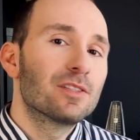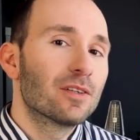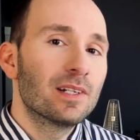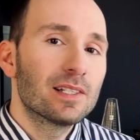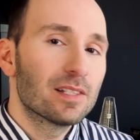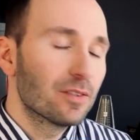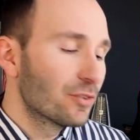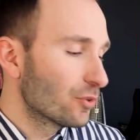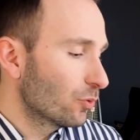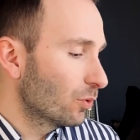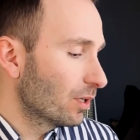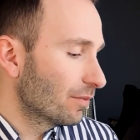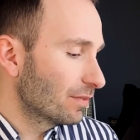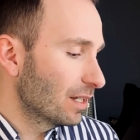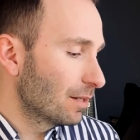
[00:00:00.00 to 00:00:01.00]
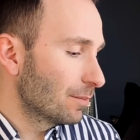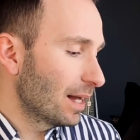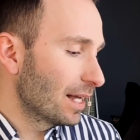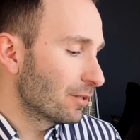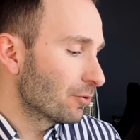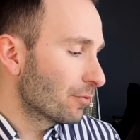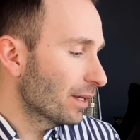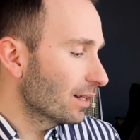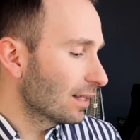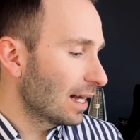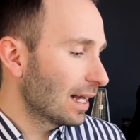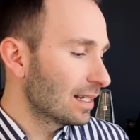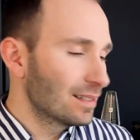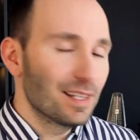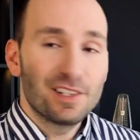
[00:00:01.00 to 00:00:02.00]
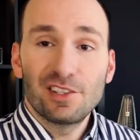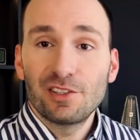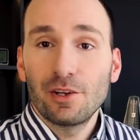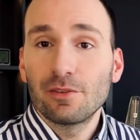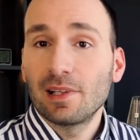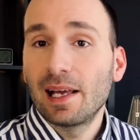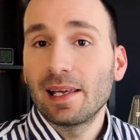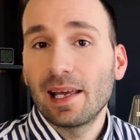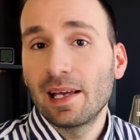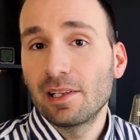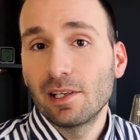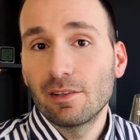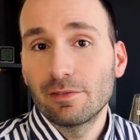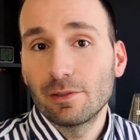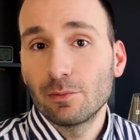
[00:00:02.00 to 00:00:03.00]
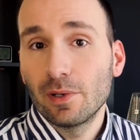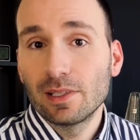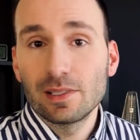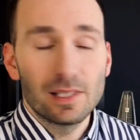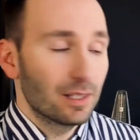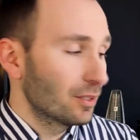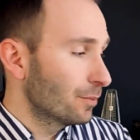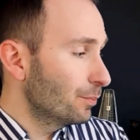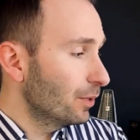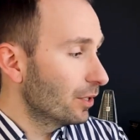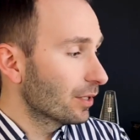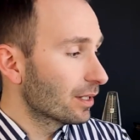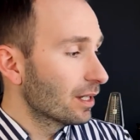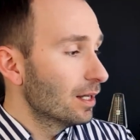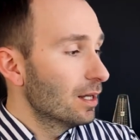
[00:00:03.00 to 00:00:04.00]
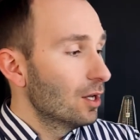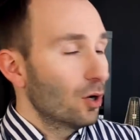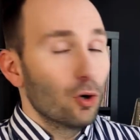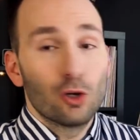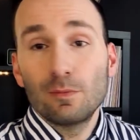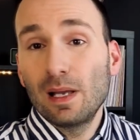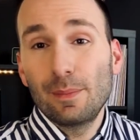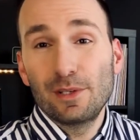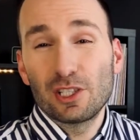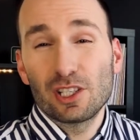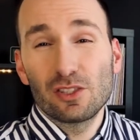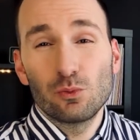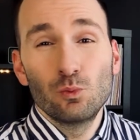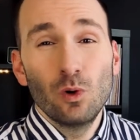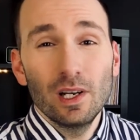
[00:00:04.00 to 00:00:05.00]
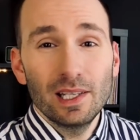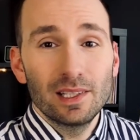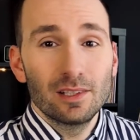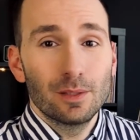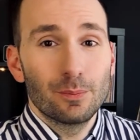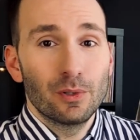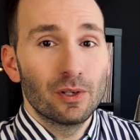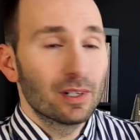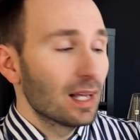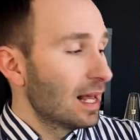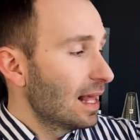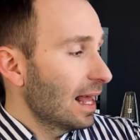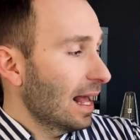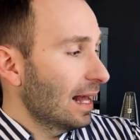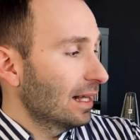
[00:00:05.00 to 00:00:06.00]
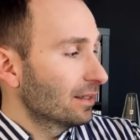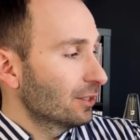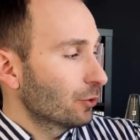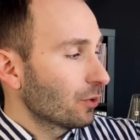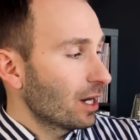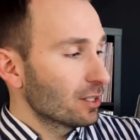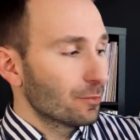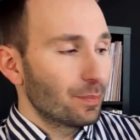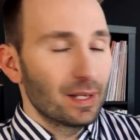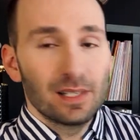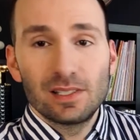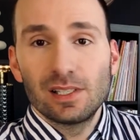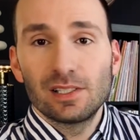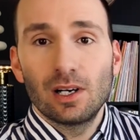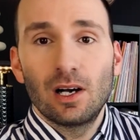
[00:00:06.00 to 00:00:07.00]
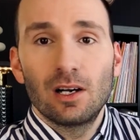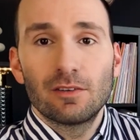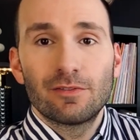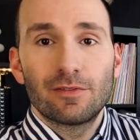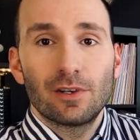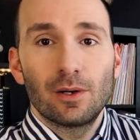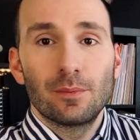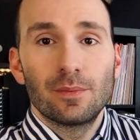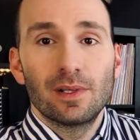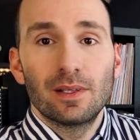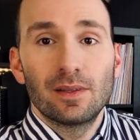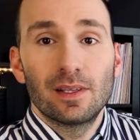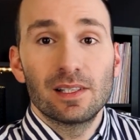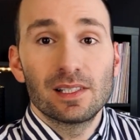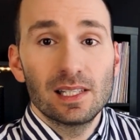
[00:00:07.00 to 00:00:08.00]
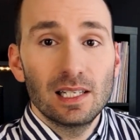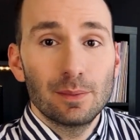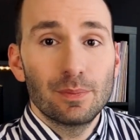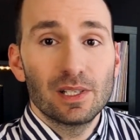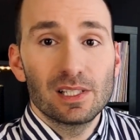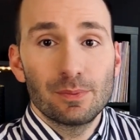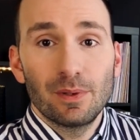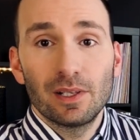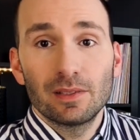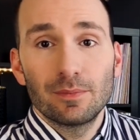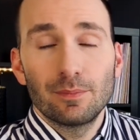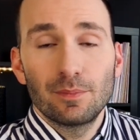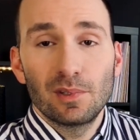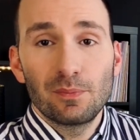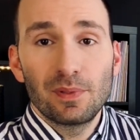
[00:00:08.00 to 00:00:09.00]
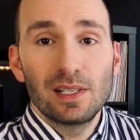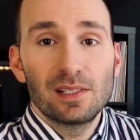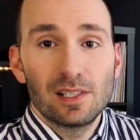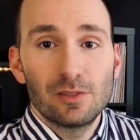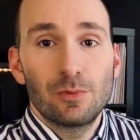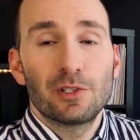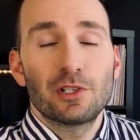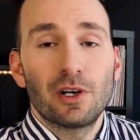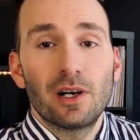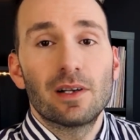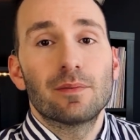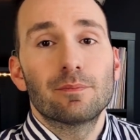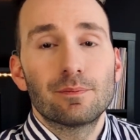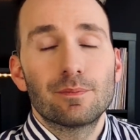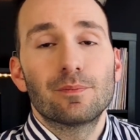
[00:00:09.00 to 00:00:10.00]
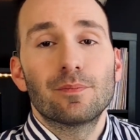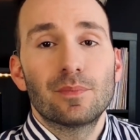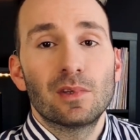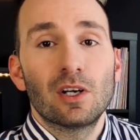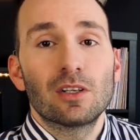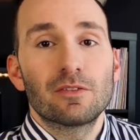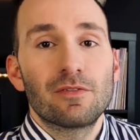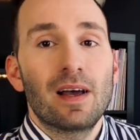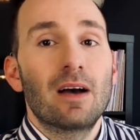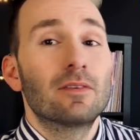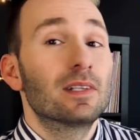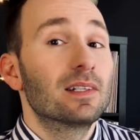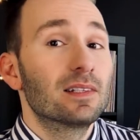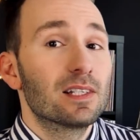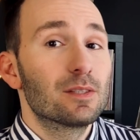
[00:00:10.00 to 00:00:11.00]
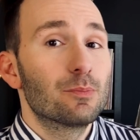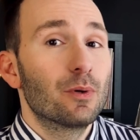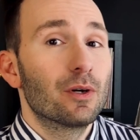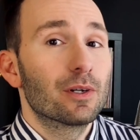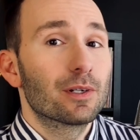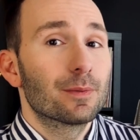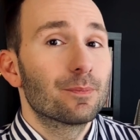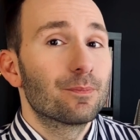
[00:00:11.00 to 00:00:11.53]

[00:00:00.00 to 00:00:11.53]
you listen to all of them, and you realize that you don't like any of the ones in the book, or maybe just one in the book, and your other pieces are from the syllabus, but the pieces which are not found in this book.